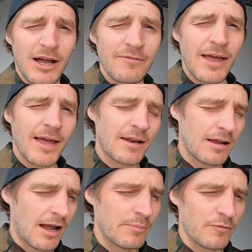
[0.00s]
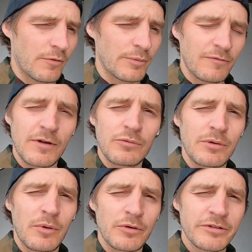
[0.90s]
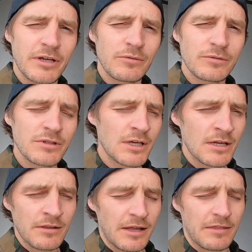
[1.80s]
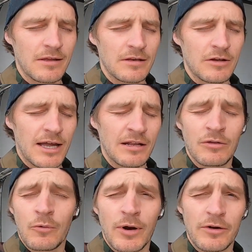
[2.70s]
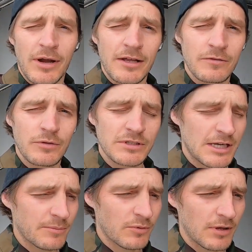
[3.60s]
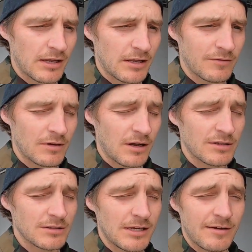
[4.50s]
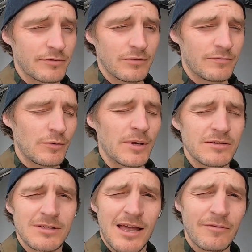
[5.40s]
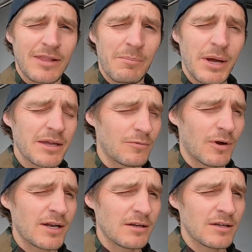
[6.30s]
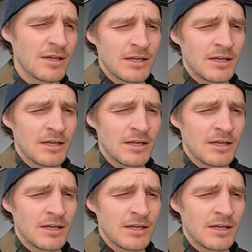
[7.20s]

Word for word: I've had high performance V twin motorcycles, like the Dyna Lowrider S, for example, and honestly, after a few months having that bike and riding it,